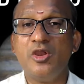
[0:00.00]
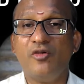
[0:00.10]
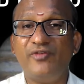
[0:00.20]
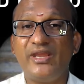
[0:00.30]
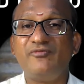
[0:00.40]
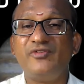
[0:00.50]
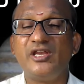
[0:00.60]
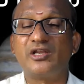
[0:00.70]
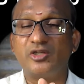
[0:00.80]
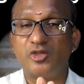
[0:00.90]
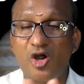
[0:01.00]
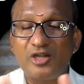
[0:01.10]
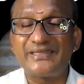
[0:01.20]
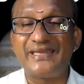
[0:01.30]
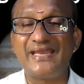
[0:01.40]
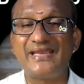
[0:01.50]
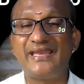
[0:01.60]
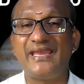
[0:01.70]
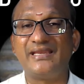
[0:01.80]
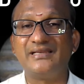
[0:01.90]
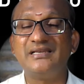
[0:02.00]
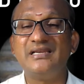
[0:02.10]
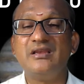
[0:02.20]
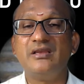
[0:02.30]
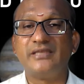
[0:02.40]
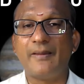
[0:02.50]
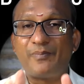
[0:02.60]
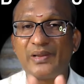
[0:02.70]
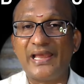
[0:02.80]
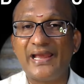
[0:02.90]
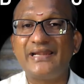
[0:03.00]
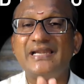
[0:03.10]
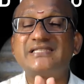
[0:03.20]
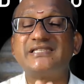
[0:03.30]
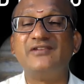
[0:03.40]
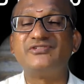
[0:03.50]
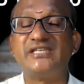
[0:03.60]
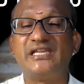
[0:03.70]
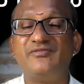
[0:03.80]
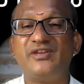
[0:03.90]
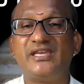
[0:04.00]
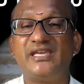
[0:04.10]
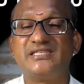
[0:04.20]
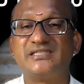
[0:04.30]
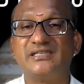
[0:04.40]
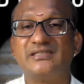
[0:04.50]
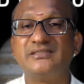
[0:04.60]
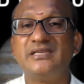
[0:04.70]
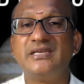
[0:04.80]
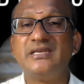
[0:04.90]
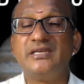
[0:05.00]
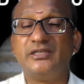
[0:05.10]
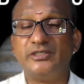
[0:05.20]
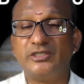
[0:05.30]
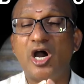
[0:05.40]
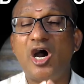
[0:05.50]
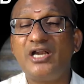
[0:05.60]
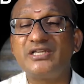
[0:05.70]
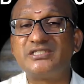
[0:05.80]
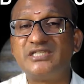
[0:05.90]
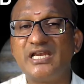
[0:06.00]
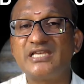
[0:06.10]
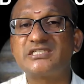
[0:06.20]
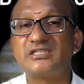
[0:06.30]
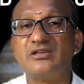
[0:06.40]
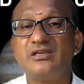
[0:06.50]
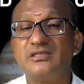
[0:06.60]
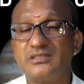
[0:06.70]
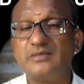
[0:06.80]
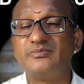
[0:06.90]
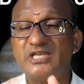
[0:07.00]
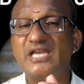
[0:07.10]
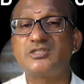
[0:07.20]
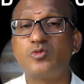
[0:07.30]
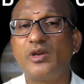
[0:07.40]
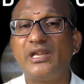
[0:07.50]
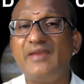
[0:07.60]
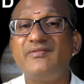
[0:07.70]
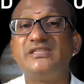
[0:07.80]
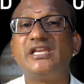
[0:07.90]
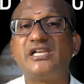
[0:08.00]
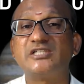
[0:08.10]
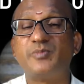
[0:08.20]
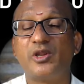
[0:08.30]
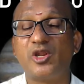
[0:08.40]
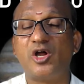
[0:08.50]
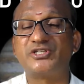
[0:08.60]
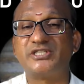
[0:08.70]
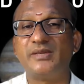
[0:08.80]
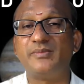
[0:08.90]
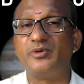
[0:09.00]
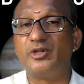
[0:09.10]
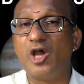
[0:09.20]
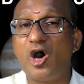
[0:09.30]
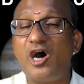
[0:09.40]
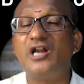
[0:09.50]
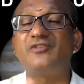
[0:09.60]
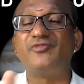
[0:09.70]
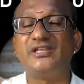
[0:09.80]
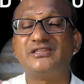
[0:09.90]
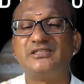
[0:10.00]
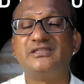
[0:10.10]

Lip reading: When we are not taking a planet self-signification, not just only with the cuspal lordship, not with